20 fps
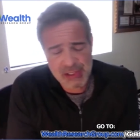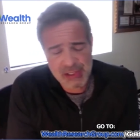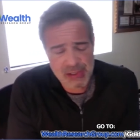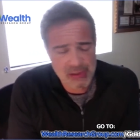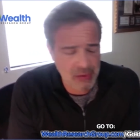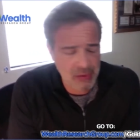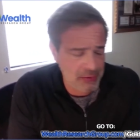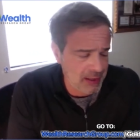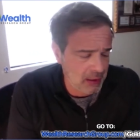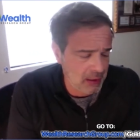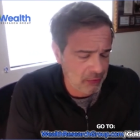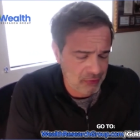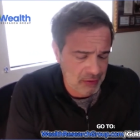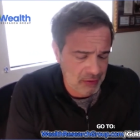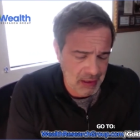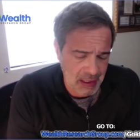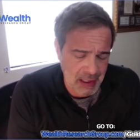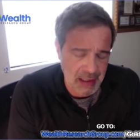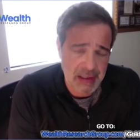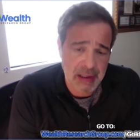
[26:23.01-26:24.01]
business in
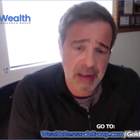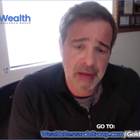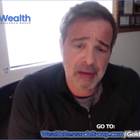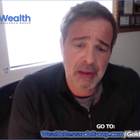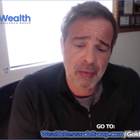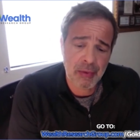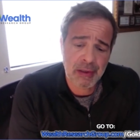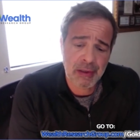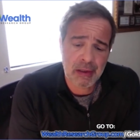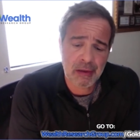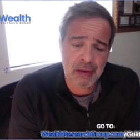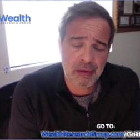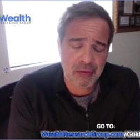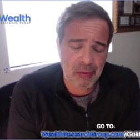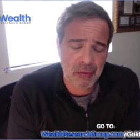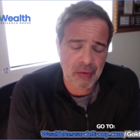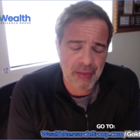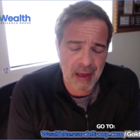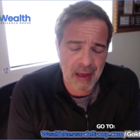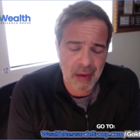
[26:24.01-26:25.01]
2019 than we
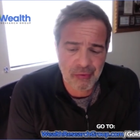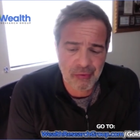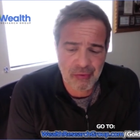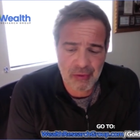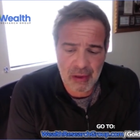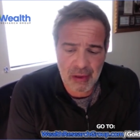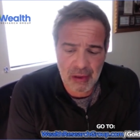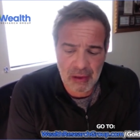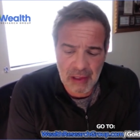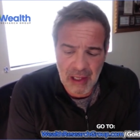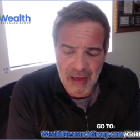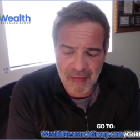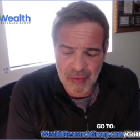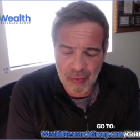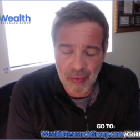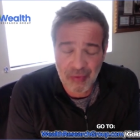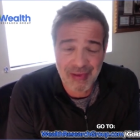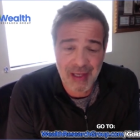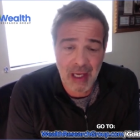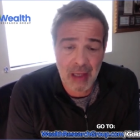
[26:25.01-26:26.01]
did in
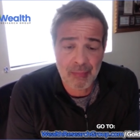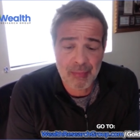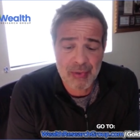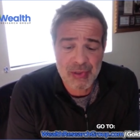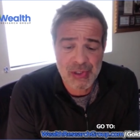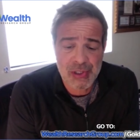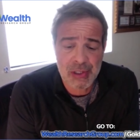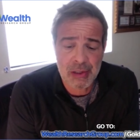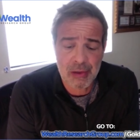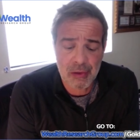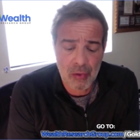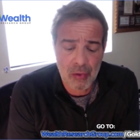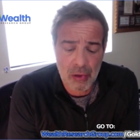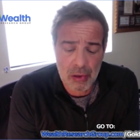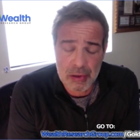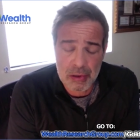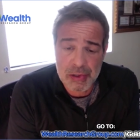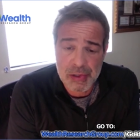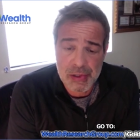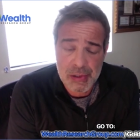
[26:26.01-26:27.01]
2011 with 10%
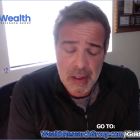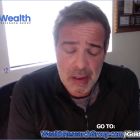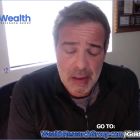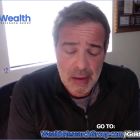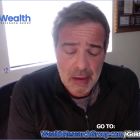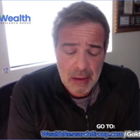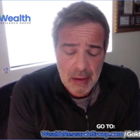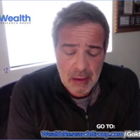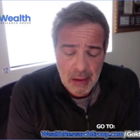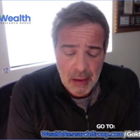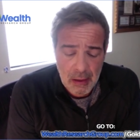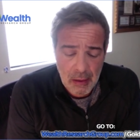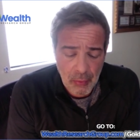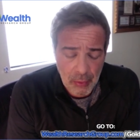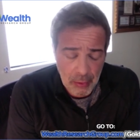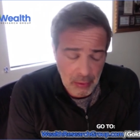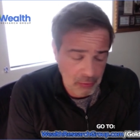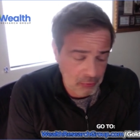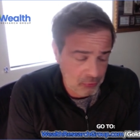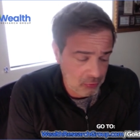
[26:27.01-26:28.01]
of the orders.
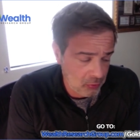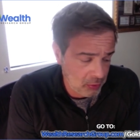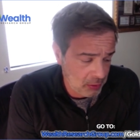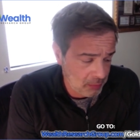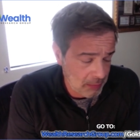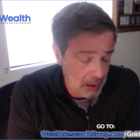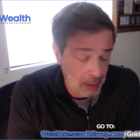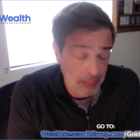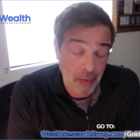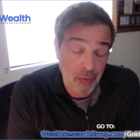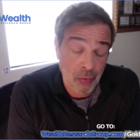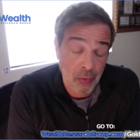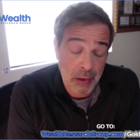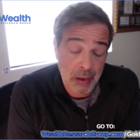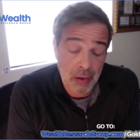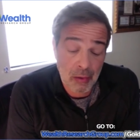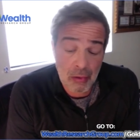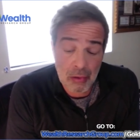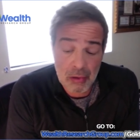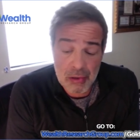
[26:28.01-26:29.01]
We were doing
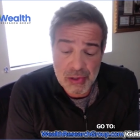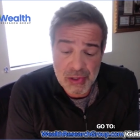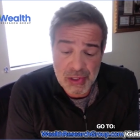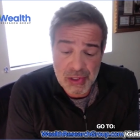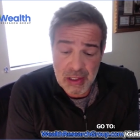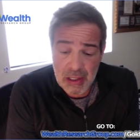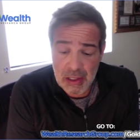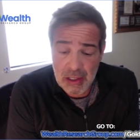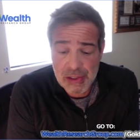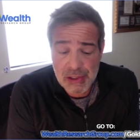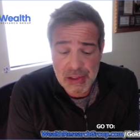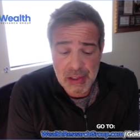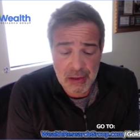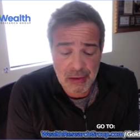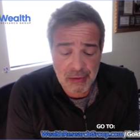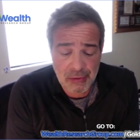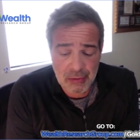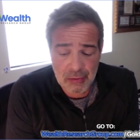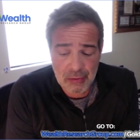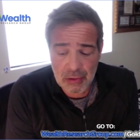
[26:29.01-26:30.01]
maybe 20 orders a day
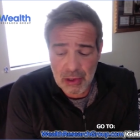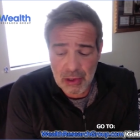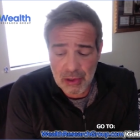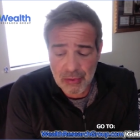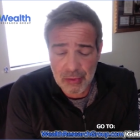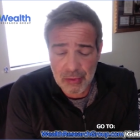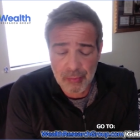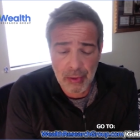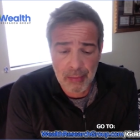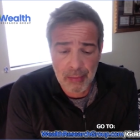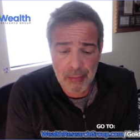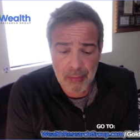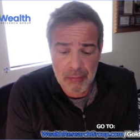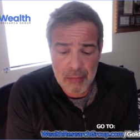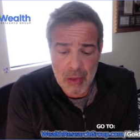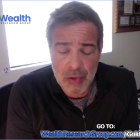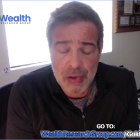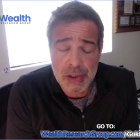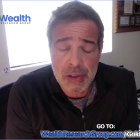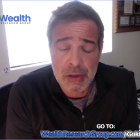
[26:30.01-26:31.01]
instead of 200,
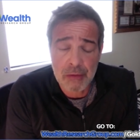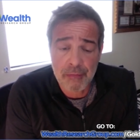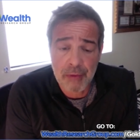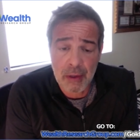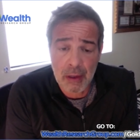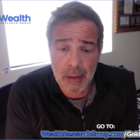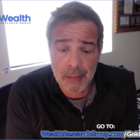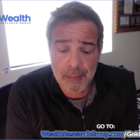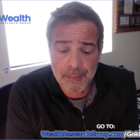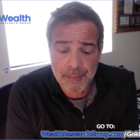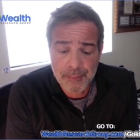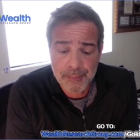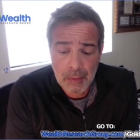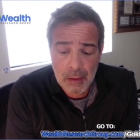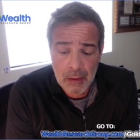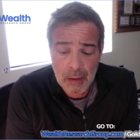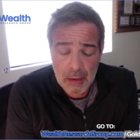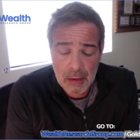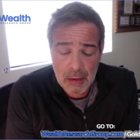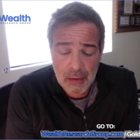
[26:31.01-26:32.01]
but most of
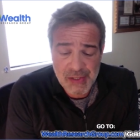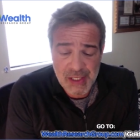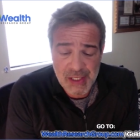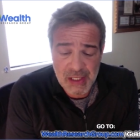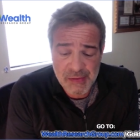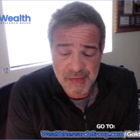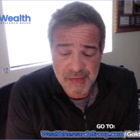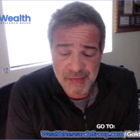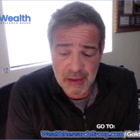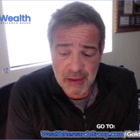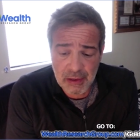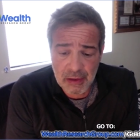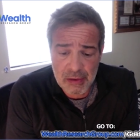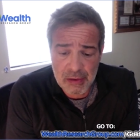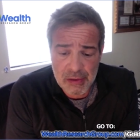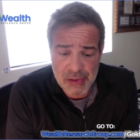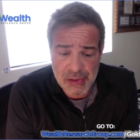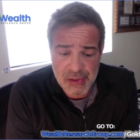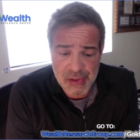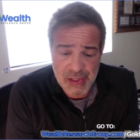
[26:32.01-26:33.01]
them 6
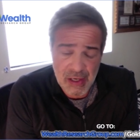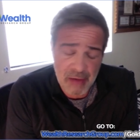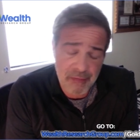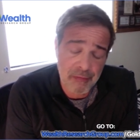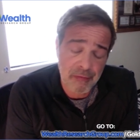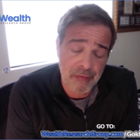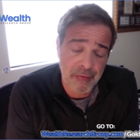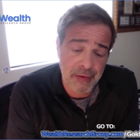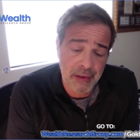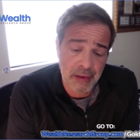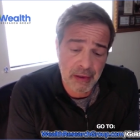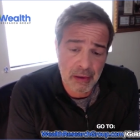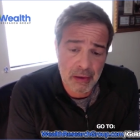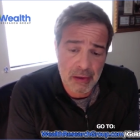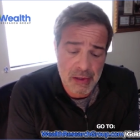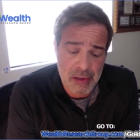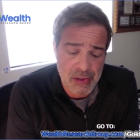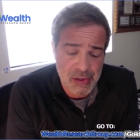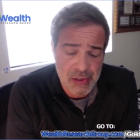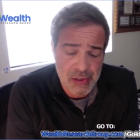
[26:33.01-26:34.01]
figures, 7
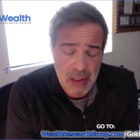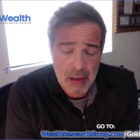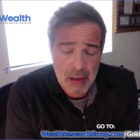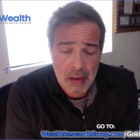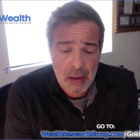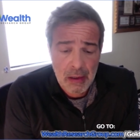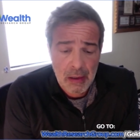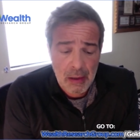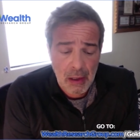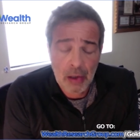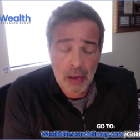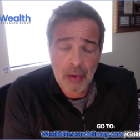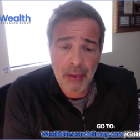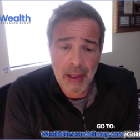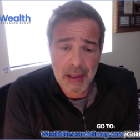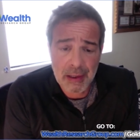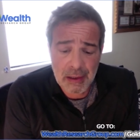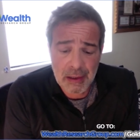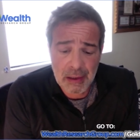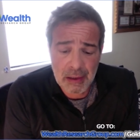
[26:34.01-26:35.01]
figures,
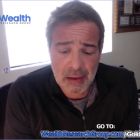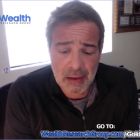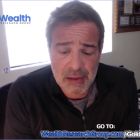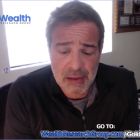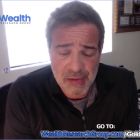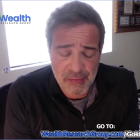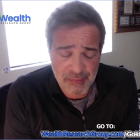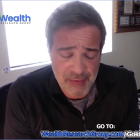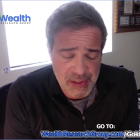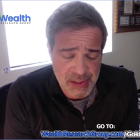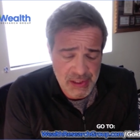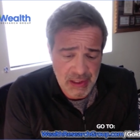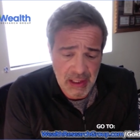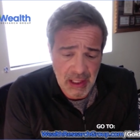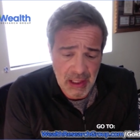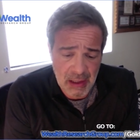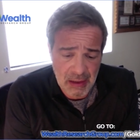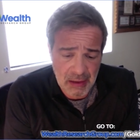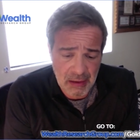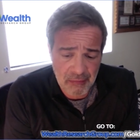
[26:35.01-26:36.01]
accredited and
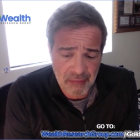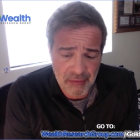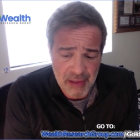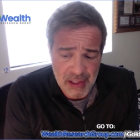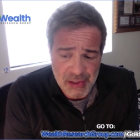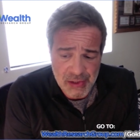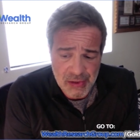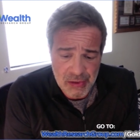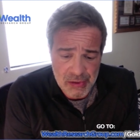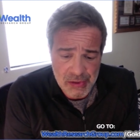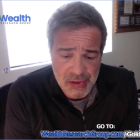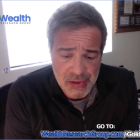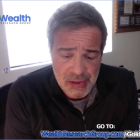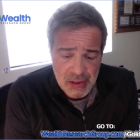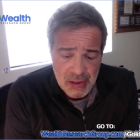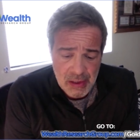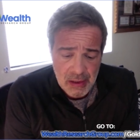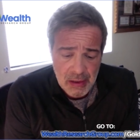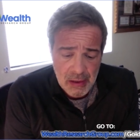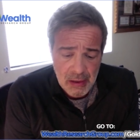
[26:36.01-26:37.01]
sophisticated
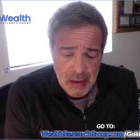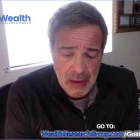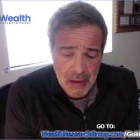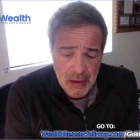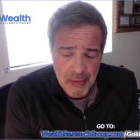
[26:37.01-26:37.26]
investors.